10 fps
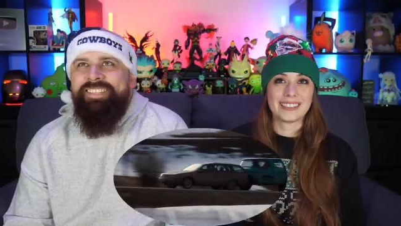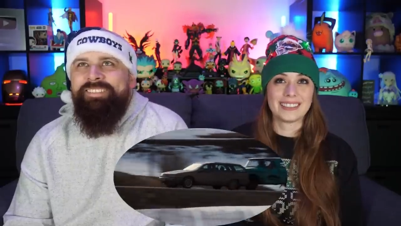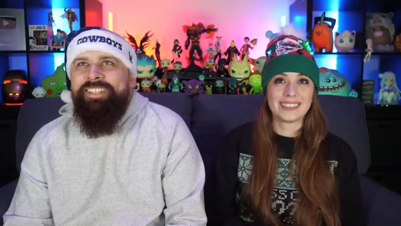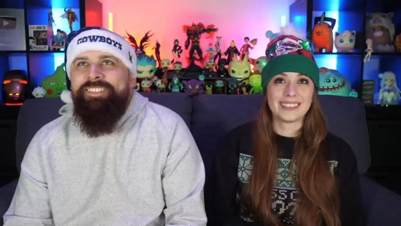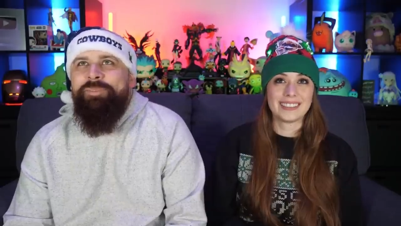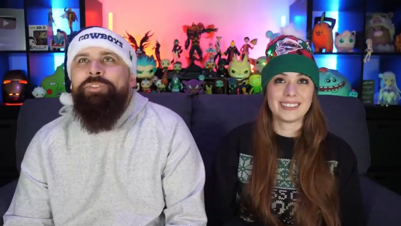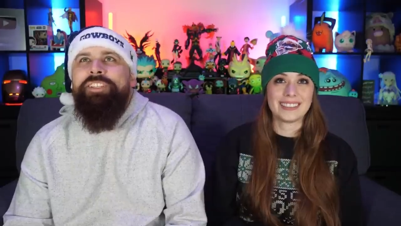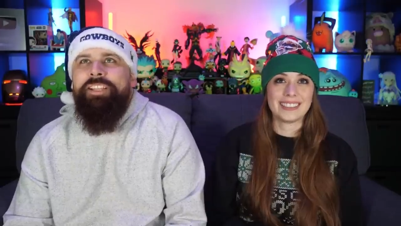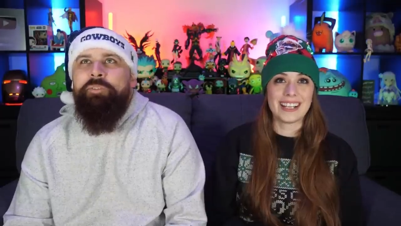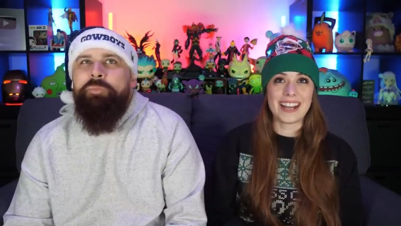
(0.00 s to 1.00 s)
Speaker 1: if I did some shit,
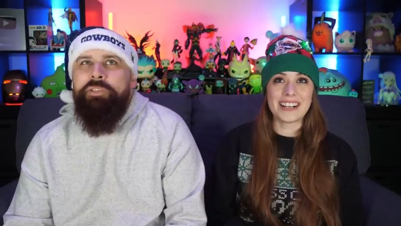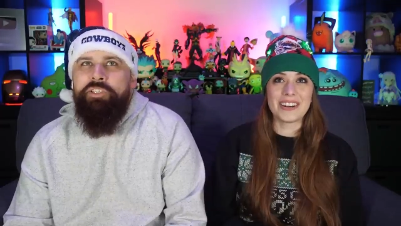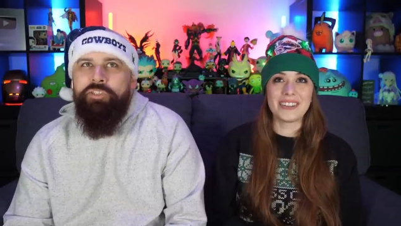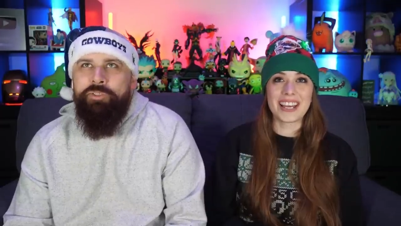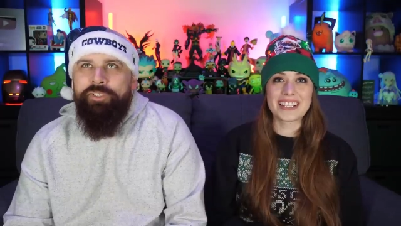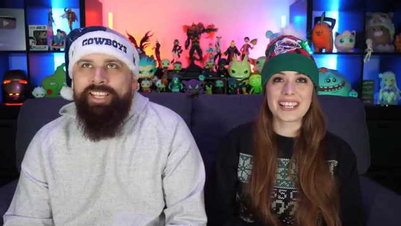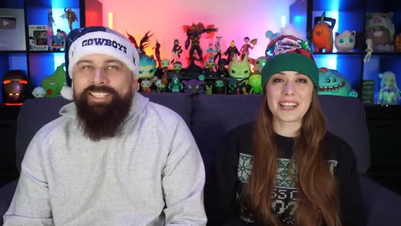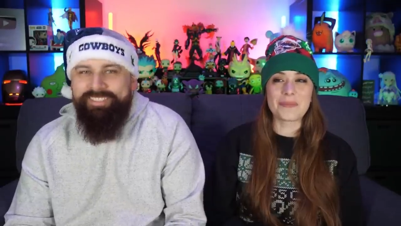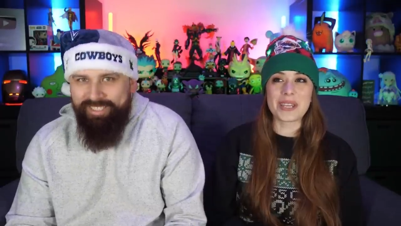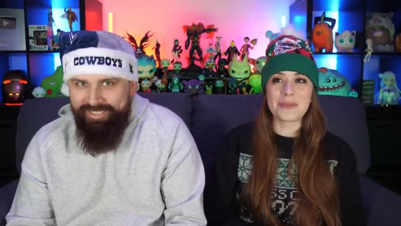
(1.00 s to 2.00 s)
that would I be know, you that's like,
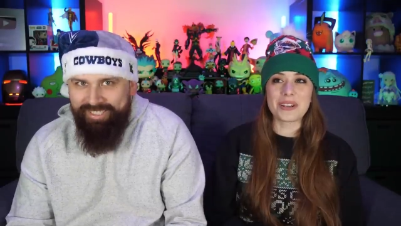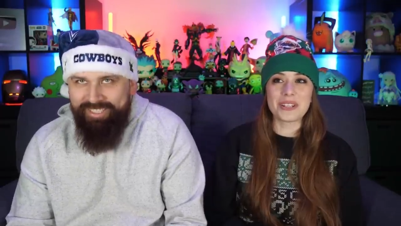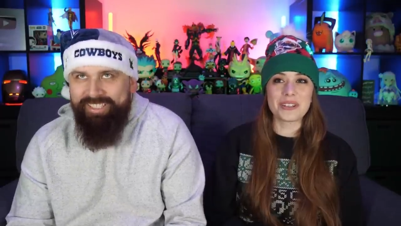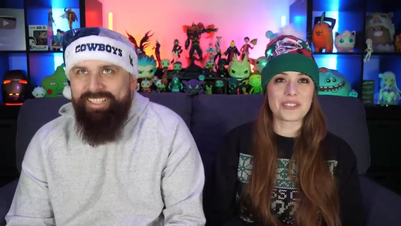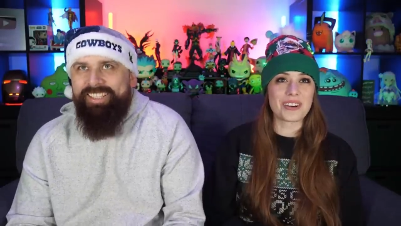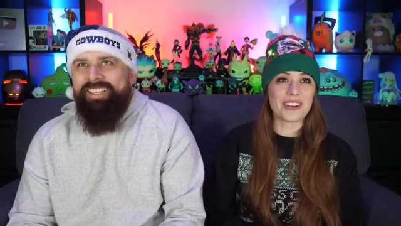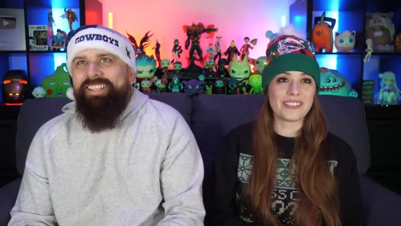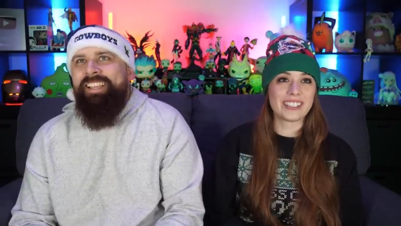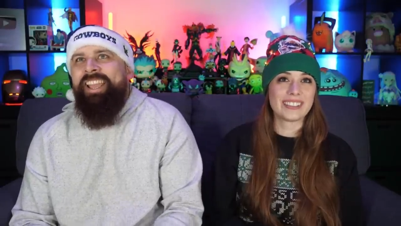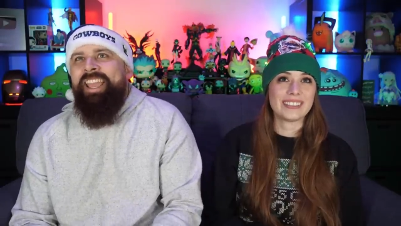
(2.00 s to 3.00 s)
like ducking.
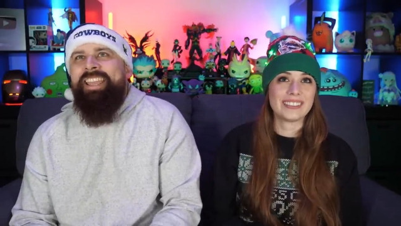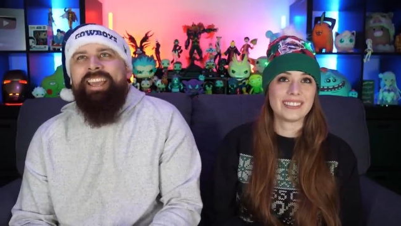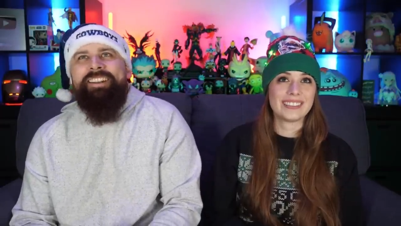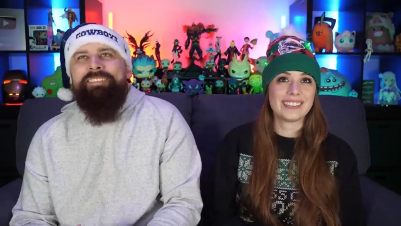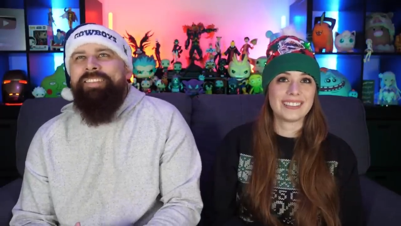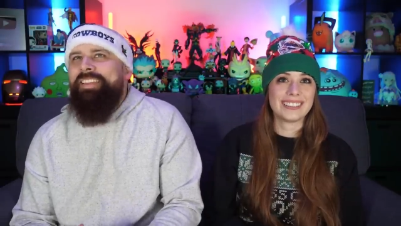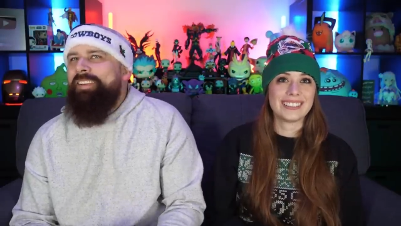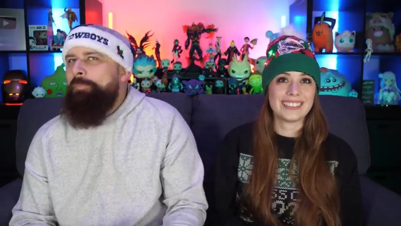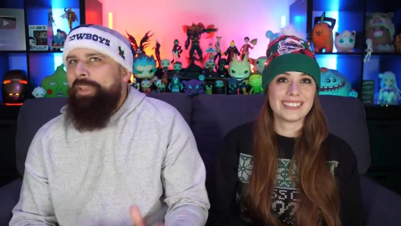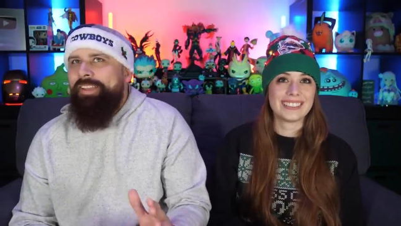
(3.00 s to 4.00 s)
hey, I don't want
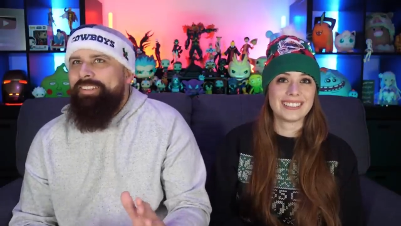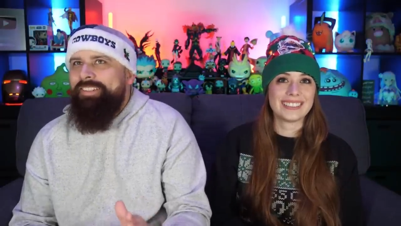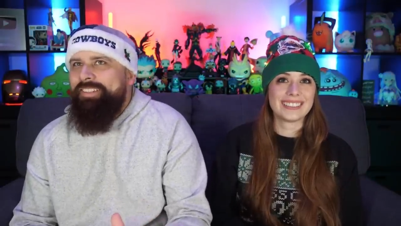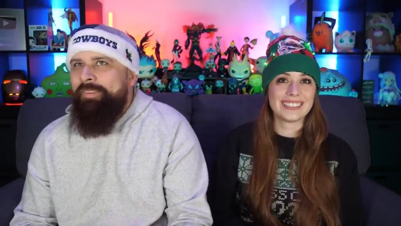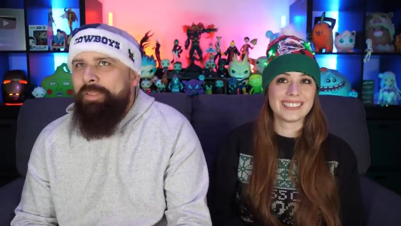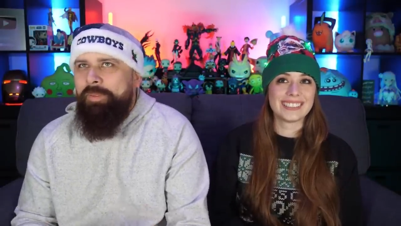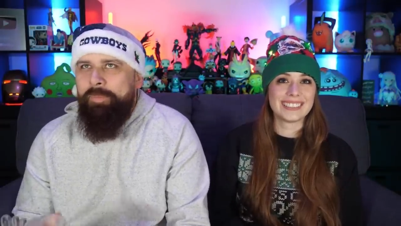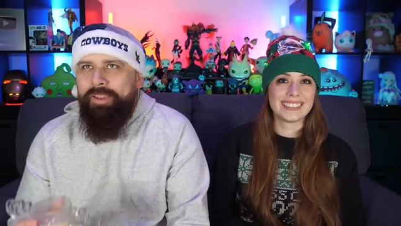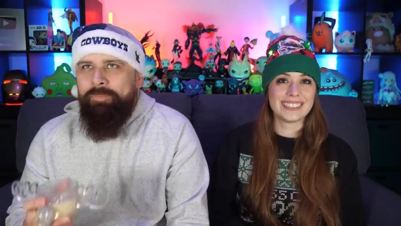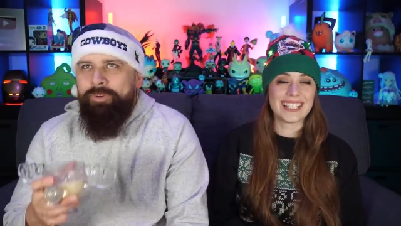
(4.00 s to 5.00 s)
that bad. I'm not that
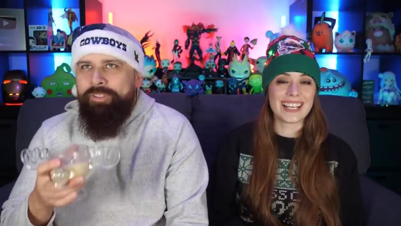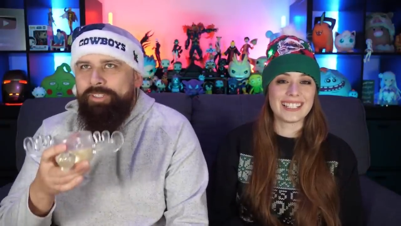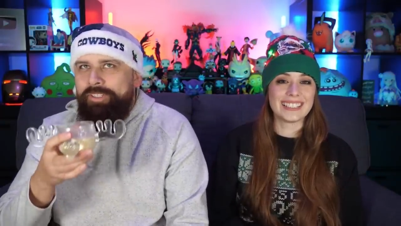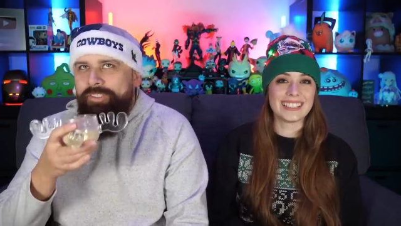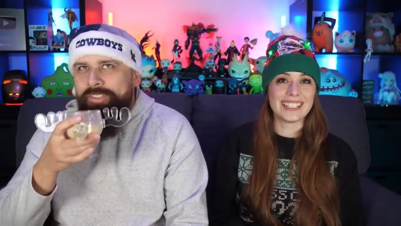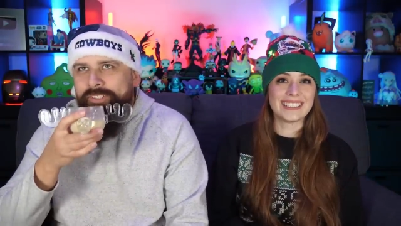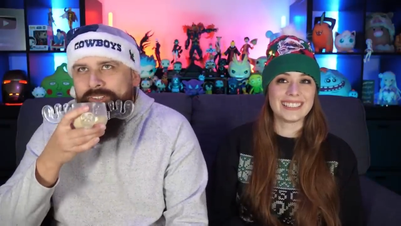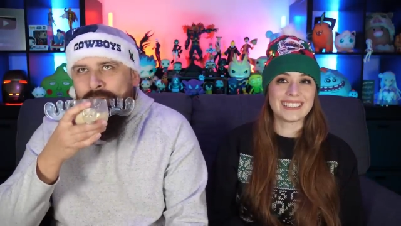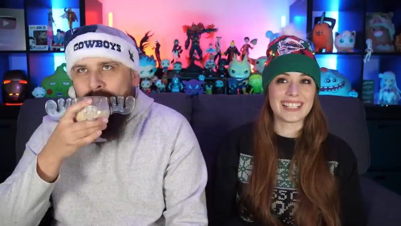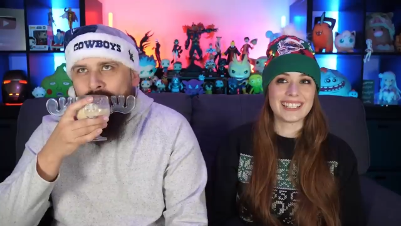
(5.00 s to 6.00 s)
bad. I'm pretty yeah, good. you're not.
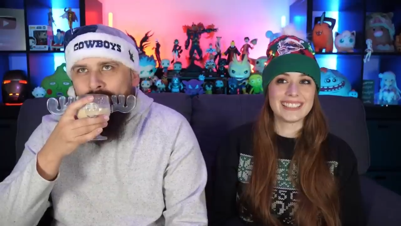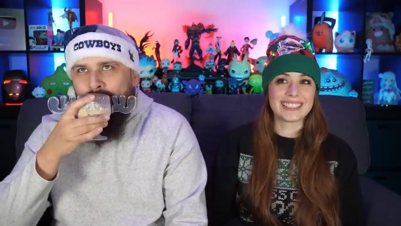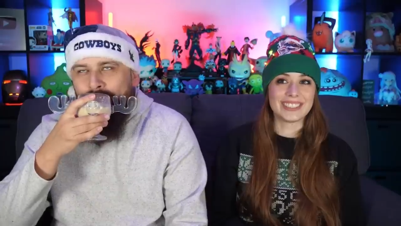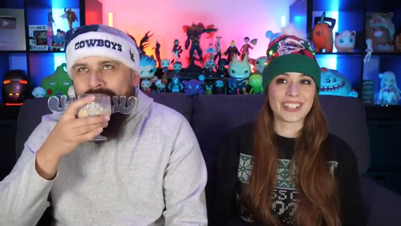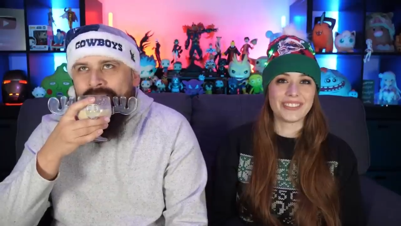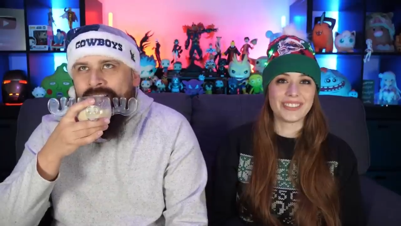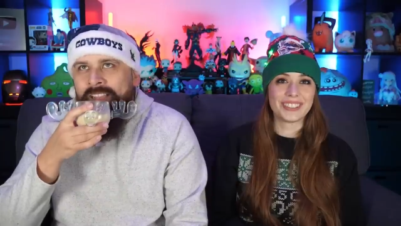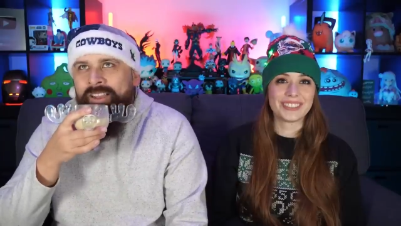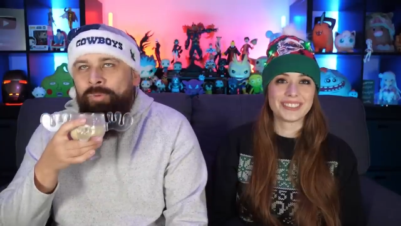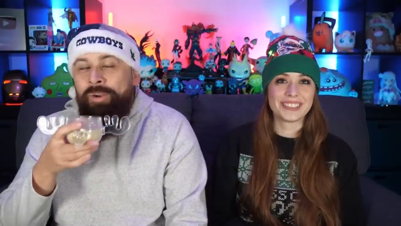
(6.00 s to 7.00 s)
Speaker 2: He's not. He's a good driver.
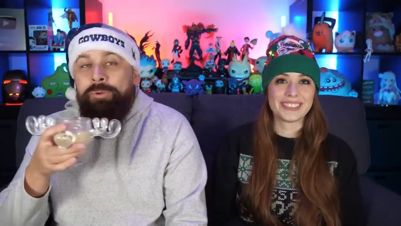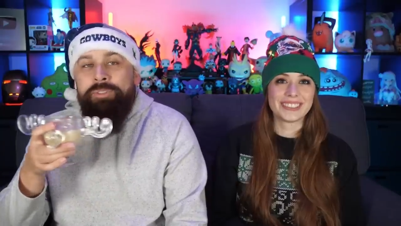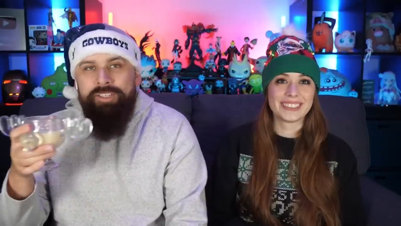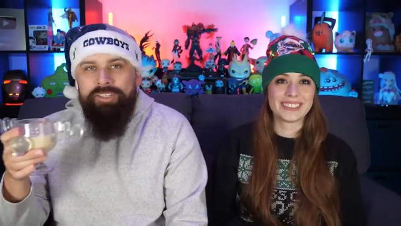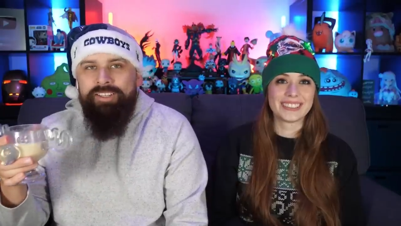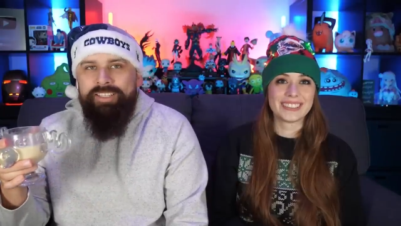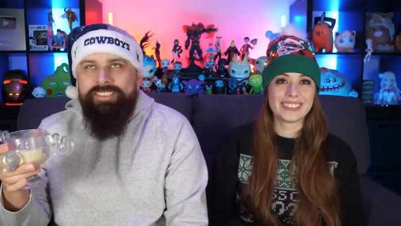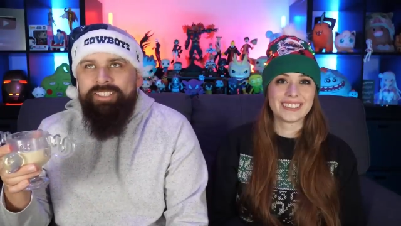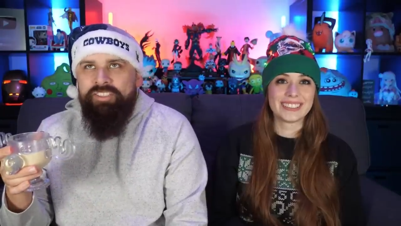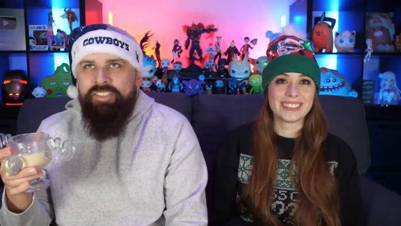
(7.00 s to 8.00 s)
Speaker 1: When I was younger, like I
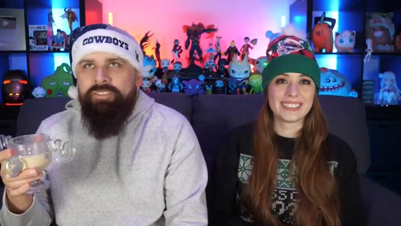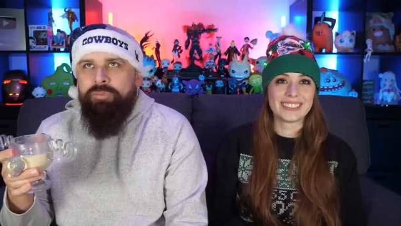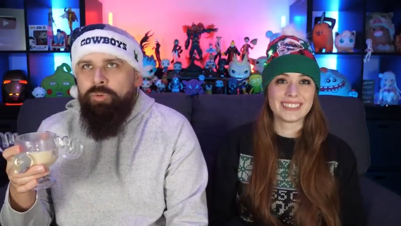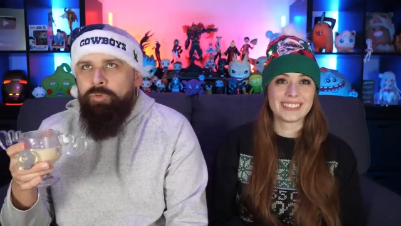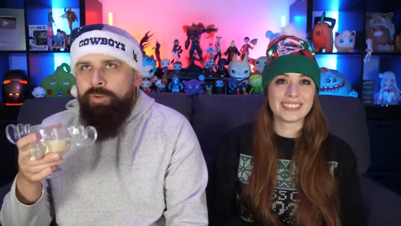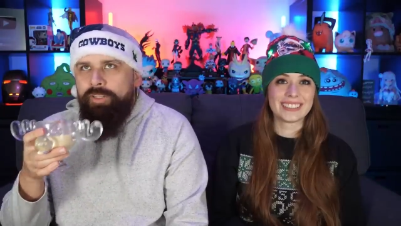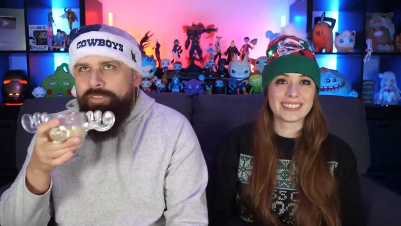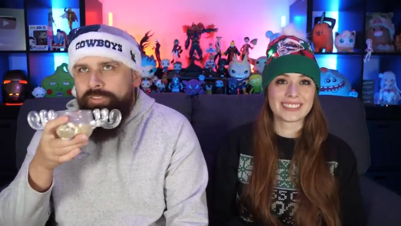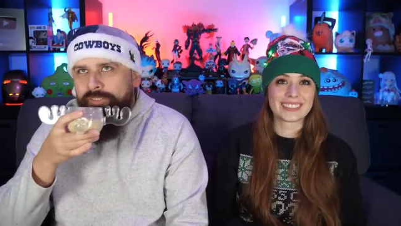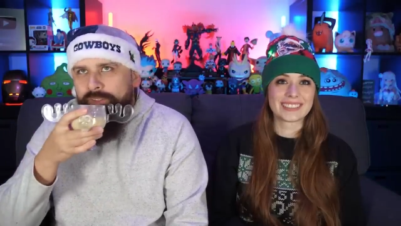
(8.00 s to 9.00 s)
said, I used to have some road rage.